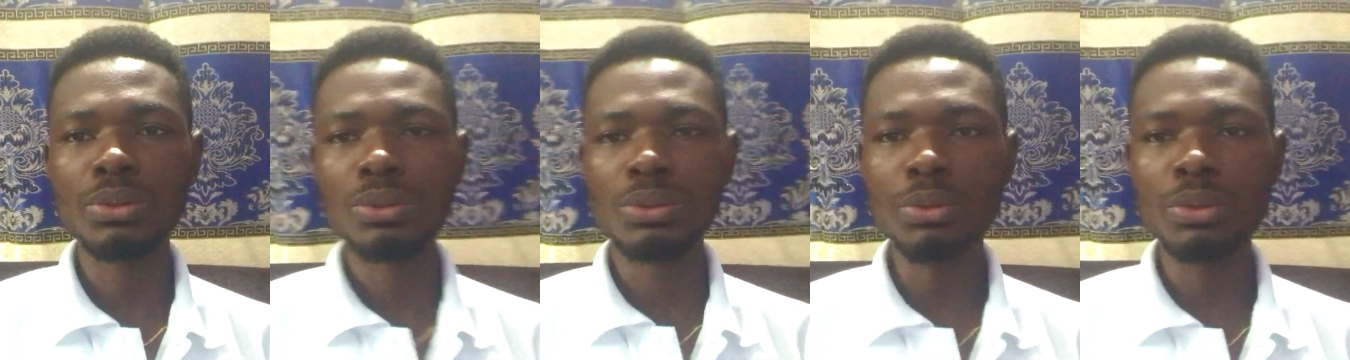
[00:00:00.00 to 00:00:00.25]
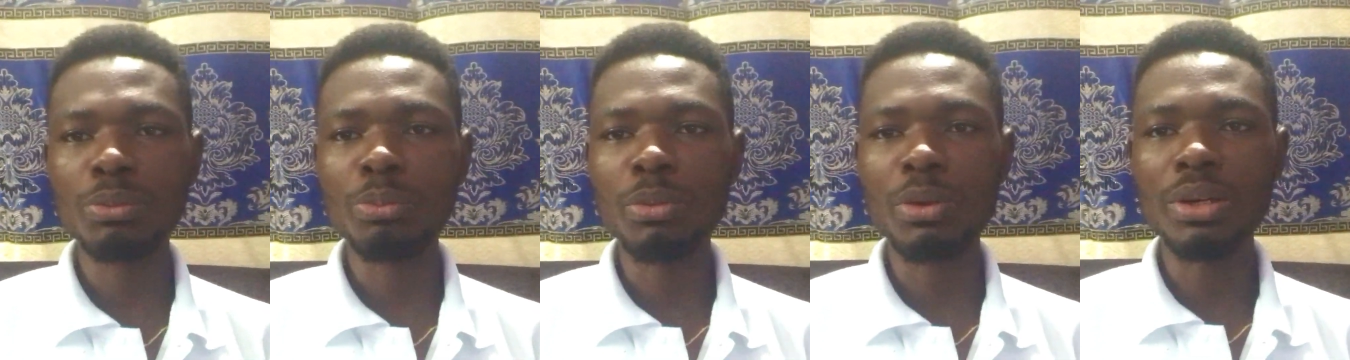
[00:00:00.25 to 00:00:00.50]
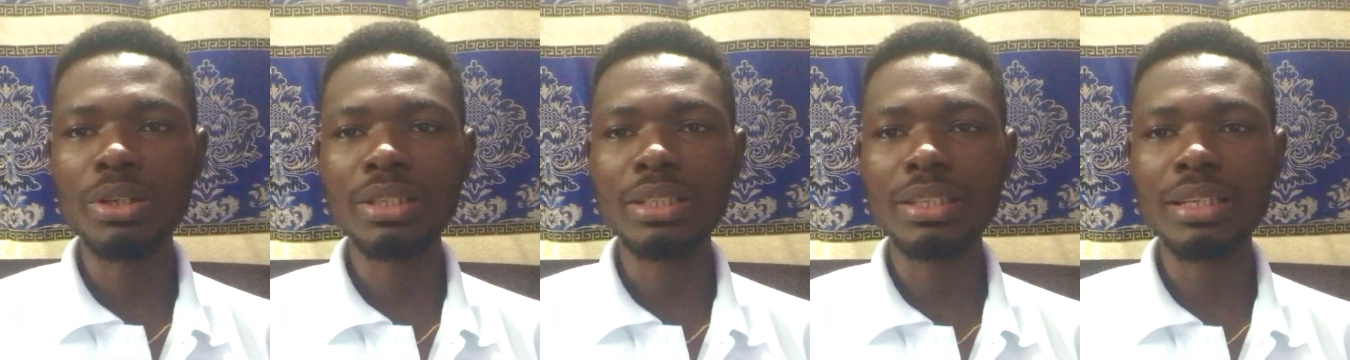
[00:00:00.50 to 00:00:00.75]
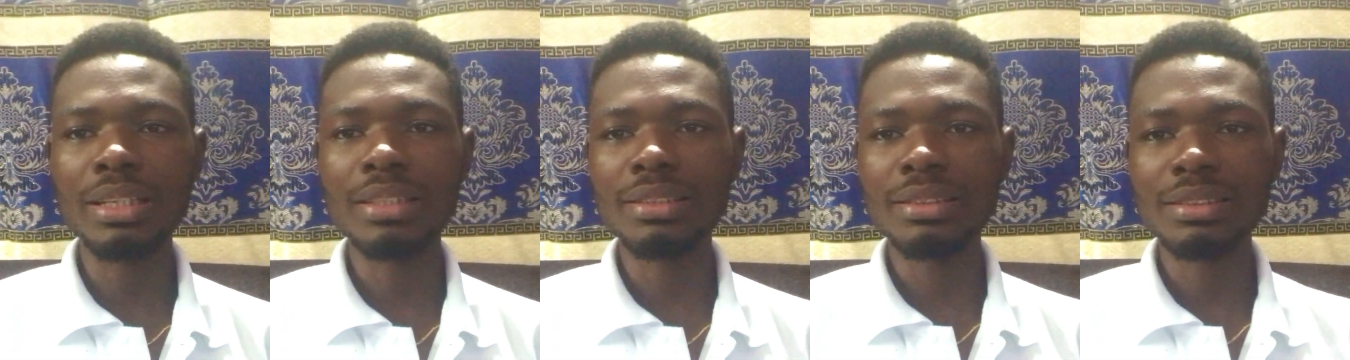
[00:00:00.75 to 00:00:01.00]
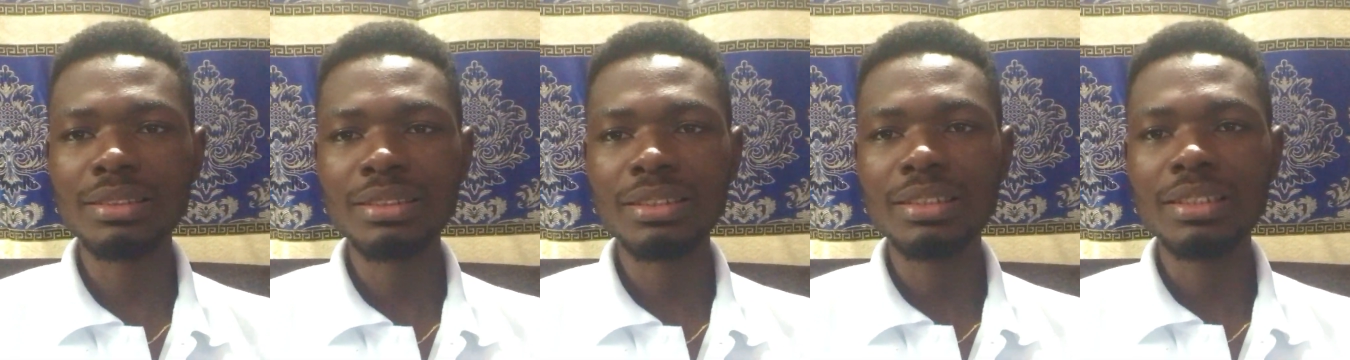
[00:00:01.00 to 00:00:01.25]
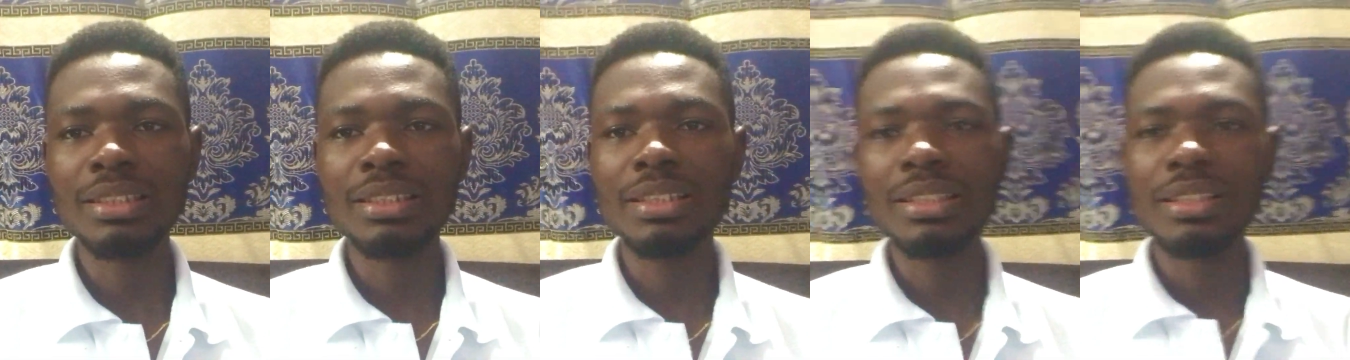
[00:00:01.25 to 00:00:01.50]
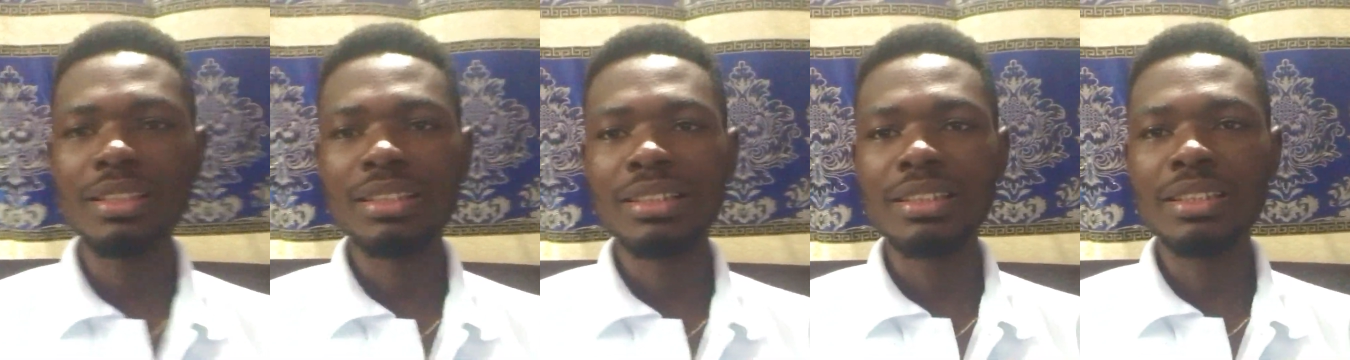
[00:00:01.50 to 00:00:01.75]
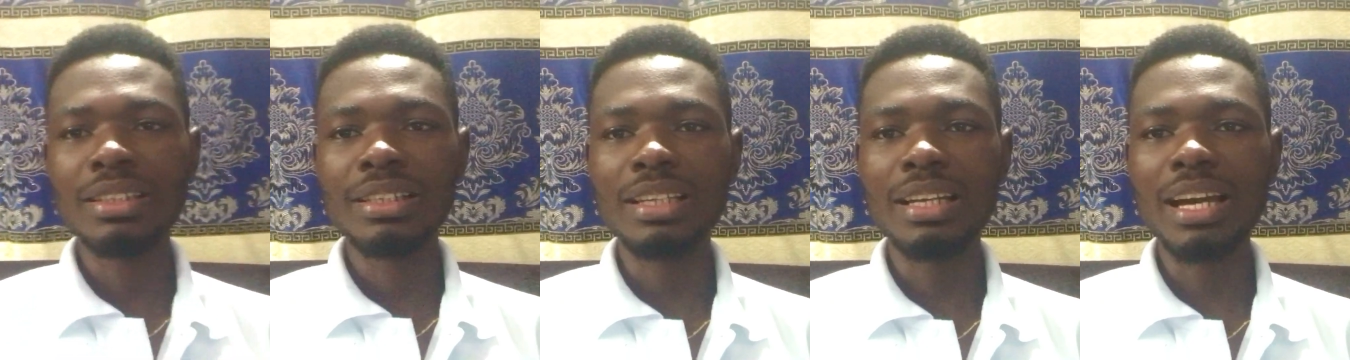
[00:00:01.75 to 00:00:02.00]
Good morning and
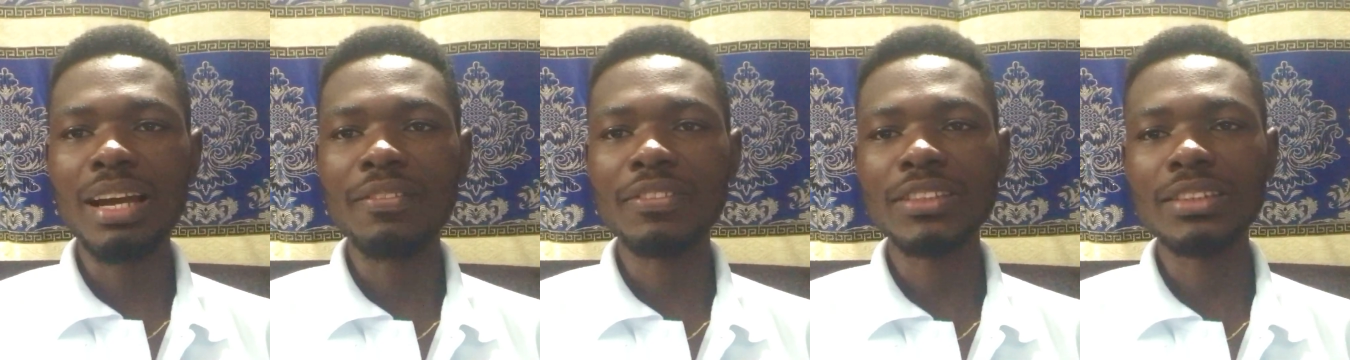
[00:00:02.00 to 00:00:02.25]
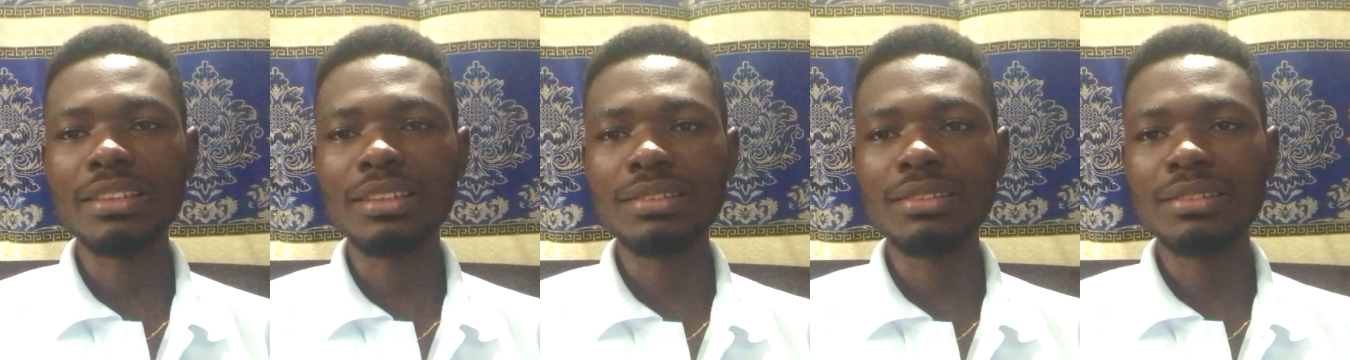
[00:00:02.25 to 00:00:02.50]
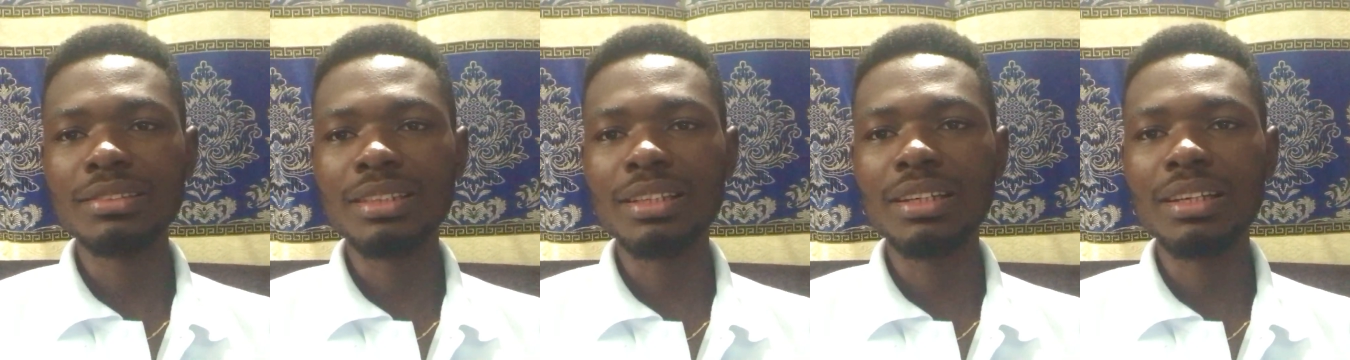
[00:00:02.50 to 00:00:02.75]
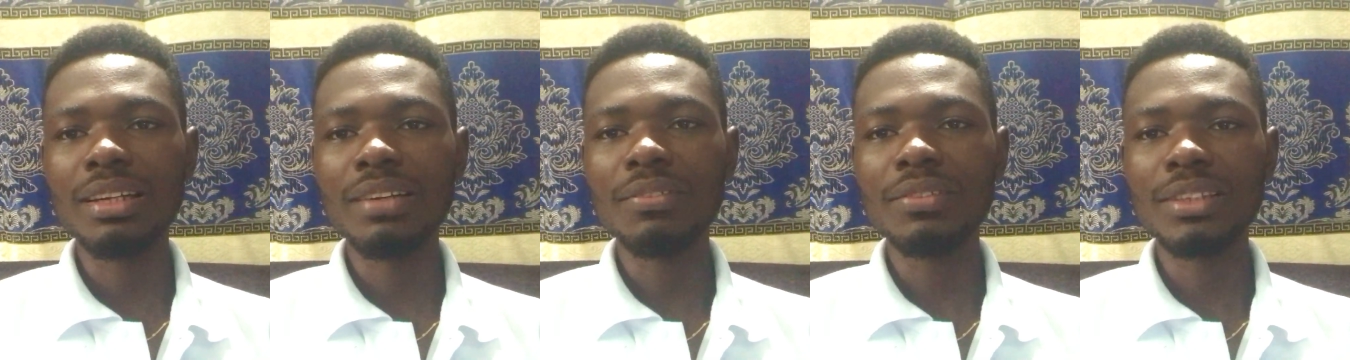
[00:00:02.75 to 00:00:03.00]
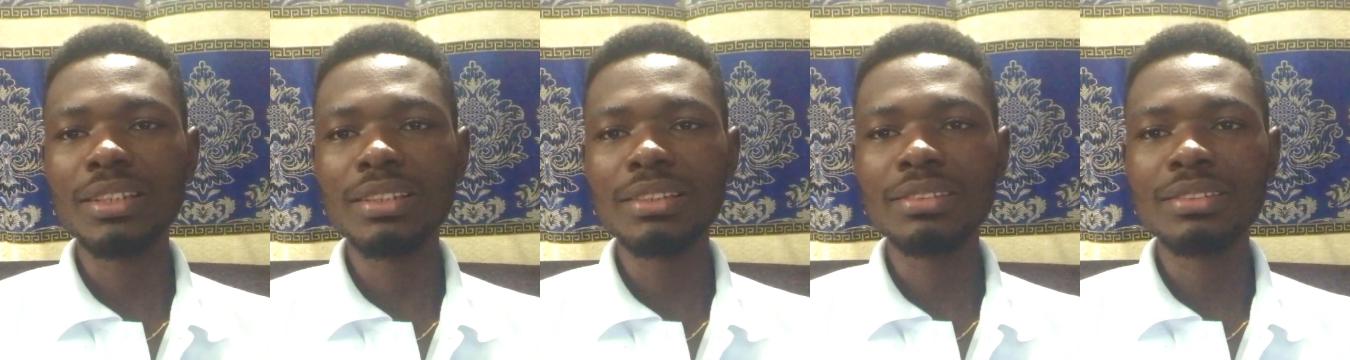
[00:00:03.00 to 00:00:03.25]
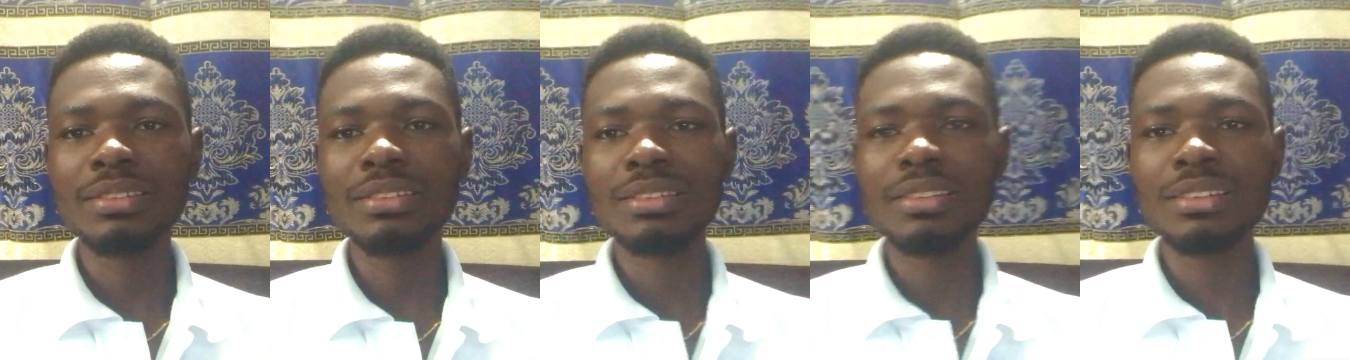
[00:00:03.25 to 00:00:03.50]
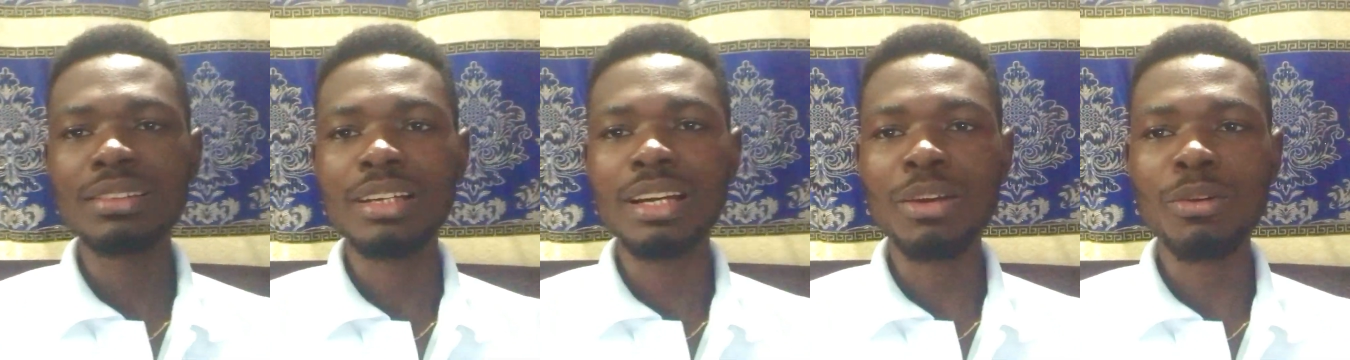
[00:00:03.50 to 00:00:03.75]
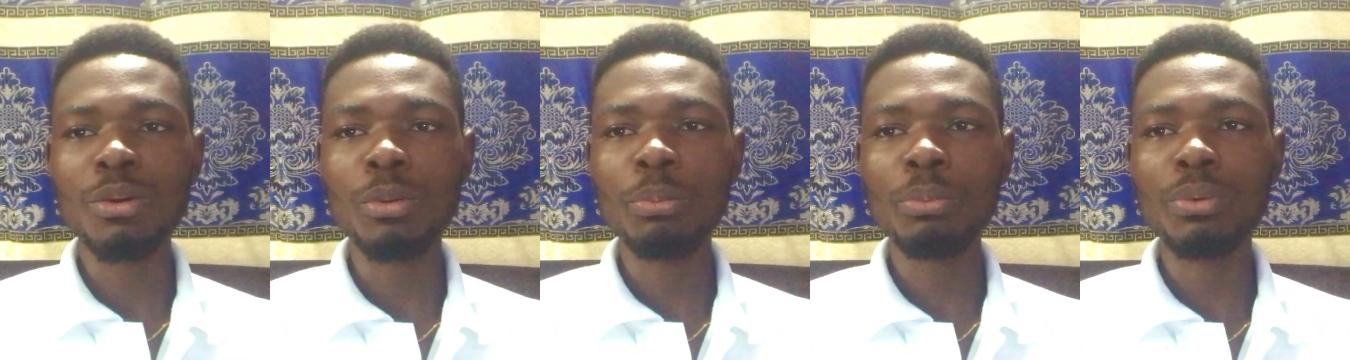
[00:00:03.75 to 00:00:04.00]
good afternoon, good evening. I
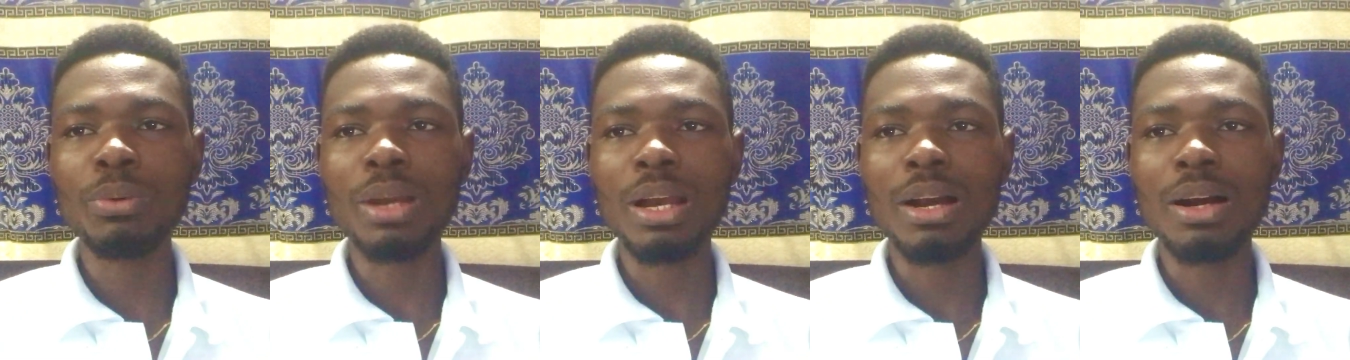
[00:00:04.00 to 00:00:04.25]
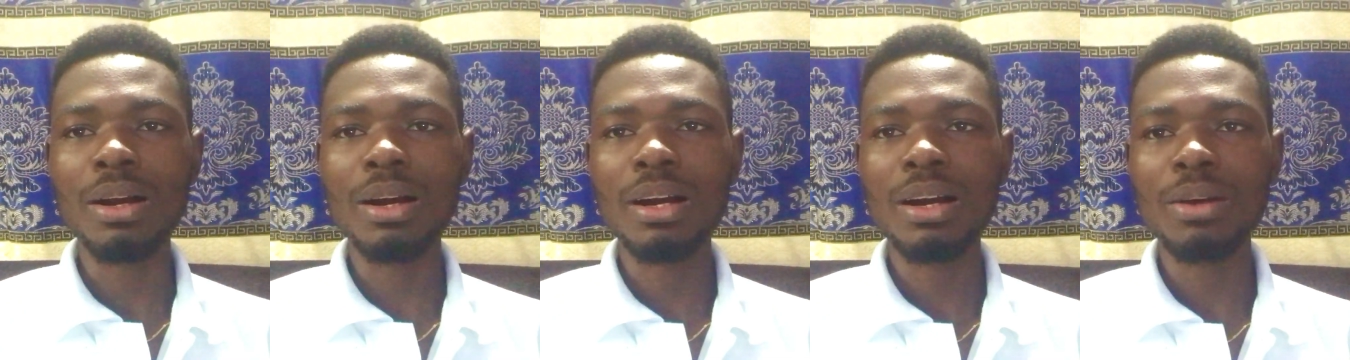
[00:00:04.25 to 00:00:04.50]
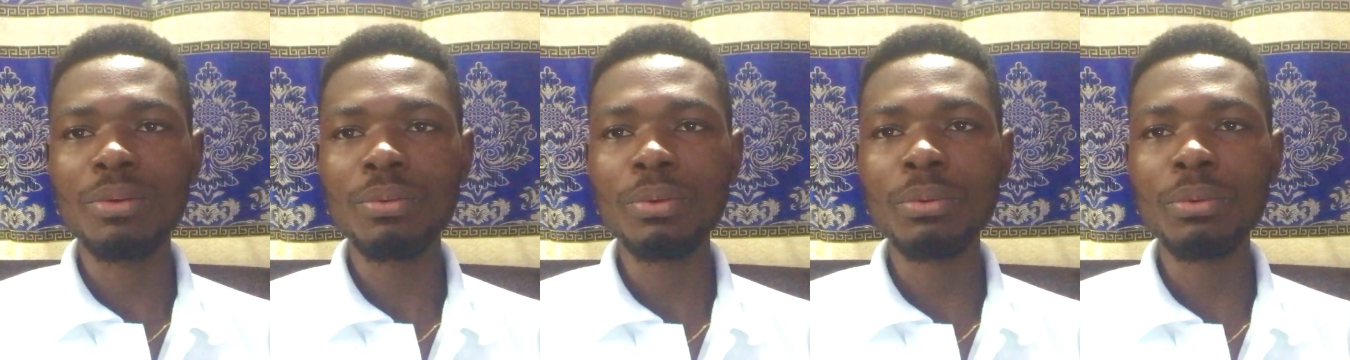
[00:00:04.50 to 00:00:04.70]
hope I